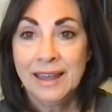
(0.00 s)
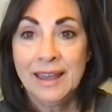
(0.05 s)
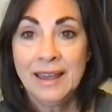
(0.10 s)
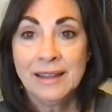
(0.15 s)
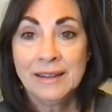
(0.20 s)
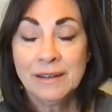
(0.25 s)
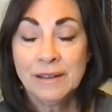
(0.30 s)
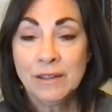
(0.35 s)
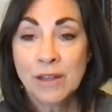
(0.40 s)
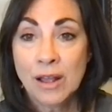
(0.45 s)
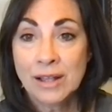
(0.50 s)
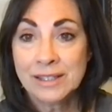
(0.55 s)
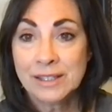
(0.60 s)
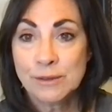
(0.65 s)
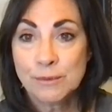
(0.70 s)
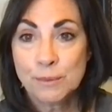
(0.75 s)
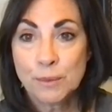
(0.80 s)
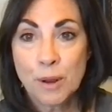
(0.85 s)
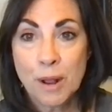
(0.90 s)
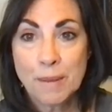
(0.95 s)
and lots
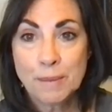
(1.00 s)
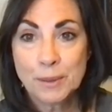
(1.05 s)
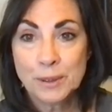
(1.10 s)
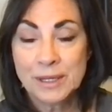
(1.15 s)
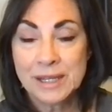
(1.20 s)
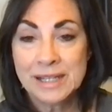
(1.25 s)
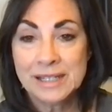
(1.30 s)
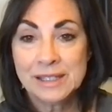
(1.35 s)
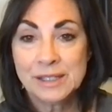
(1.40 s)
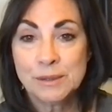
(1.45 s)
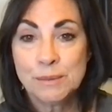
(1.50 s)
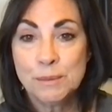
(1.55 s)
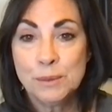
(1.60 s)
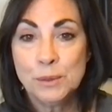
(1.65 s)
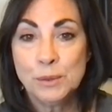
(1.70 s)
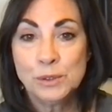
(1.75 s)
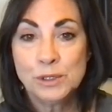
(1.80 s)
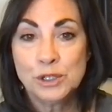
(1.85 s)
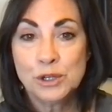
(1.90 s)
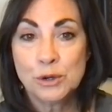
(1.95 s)
of properties to
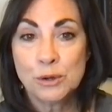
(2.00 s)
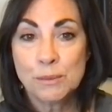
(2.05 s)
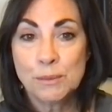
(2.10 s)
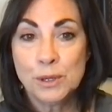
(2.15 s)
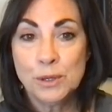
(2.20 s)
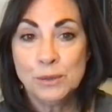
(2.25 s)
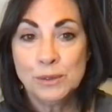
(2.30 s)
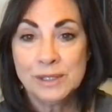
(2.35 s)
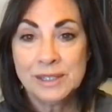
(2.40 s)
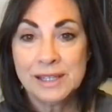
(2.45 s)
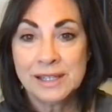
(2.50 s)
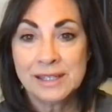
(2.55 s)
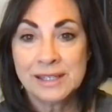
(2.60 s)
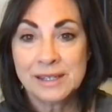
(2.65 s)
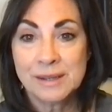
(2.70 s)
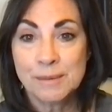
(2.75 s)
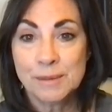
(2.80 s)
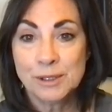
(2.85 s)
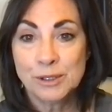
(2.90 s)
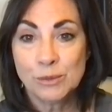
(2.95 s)
boost your immune
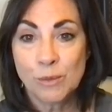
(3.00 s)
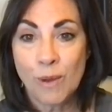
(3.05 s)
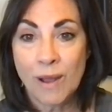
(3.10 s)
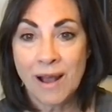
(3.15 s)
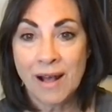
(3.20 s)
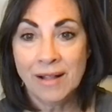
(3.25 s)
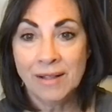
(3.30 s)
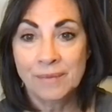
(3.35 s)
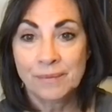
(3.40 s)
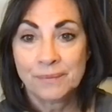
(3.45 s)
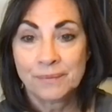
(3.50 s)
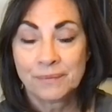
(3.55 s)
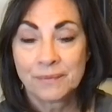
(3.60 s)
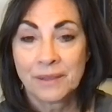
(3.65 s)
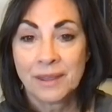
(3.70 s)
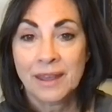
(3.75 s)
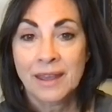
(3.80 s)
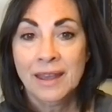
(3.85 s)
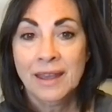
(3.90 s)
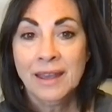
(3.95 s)
system as well.
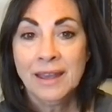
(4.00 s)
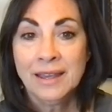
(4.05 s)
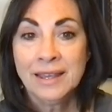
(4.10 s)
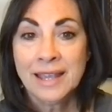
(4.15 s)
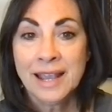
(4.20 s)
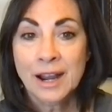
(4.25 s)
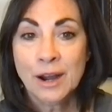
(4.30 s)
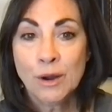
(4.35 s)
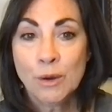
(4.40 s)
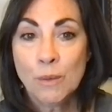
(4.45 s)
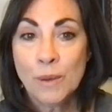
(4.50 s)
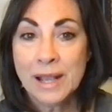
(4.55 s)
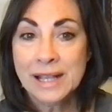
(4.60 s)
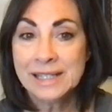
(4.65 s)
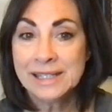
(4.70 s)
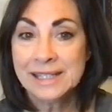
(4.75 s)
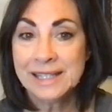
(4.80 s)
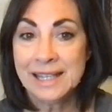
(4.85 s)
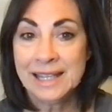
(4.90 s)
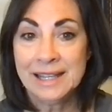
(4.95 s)
Caraway
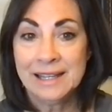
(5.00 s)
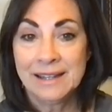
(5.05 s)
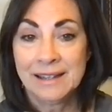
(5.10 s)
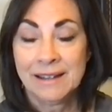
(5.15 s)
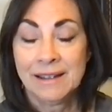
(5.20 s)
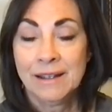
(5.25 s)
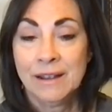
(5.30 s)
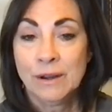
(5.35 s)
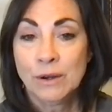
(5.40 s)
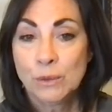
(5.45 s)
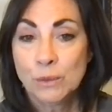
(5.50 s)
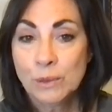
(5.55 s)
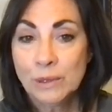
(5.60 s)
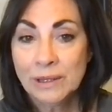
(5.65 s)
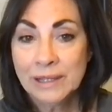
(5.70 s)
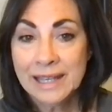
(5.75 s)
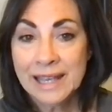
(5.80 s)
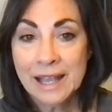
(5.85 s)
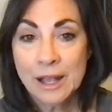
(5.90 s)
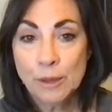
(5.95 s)
seed
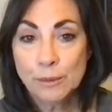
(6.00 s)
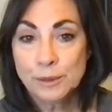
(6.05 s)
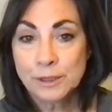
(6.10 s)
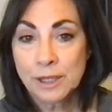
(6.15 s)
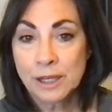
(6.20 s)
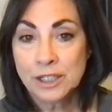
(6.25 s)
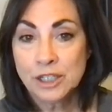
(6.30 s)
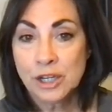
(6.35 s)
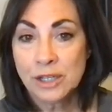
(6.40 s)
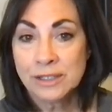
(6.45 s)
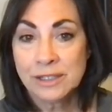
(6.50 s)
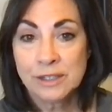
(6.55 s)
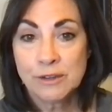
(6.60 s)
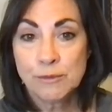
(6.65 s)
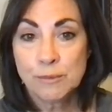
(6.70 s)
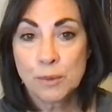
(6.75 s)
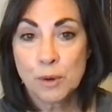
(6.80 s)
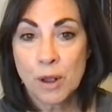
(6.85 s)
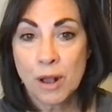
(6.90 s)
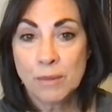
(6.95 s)
really helps
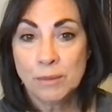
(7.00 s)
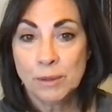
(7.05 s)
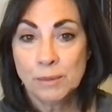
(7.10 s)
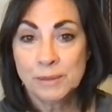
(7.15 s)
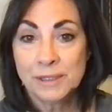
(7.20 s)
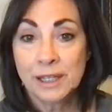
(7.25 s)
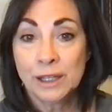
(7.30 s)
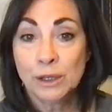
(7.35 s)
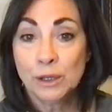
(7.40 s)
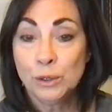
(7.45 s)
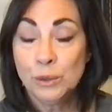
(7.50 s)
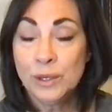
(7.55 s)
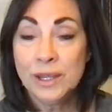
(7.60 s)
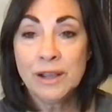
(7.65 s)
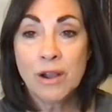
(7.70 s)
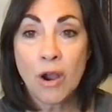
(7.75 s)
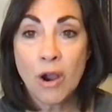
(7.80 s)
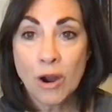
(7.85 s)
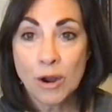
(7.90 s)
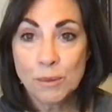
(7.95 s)
digestive problems,
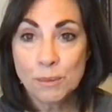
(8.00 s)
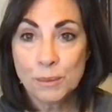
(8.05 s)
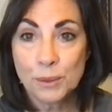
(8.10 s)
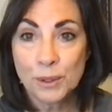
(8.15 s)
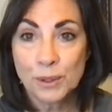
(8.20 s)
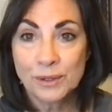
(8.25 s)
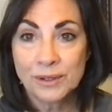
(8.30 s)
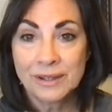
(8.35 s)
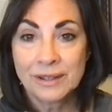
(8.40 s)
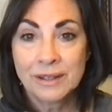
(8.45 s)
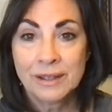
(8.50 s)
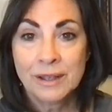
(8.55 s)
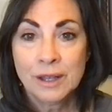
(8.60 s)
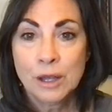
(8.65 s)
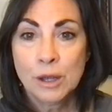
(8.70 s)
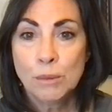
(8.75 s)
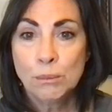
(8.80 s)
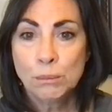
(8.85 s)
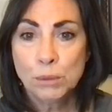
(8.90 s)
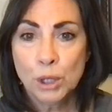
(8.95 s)
including heartburn,
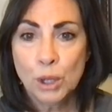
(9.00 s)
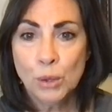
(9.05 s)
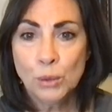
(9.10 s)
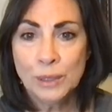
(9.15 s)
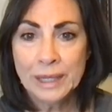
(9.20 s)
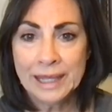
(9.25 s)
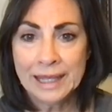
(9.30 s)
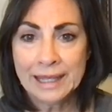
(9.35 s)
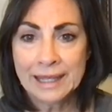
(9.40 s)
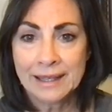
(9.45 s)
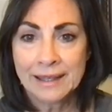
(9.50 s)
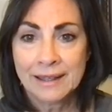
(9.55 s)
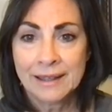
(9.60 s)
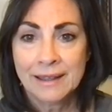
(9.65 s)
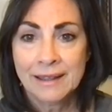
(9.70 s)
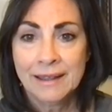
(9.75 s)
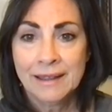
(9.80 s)
bloating,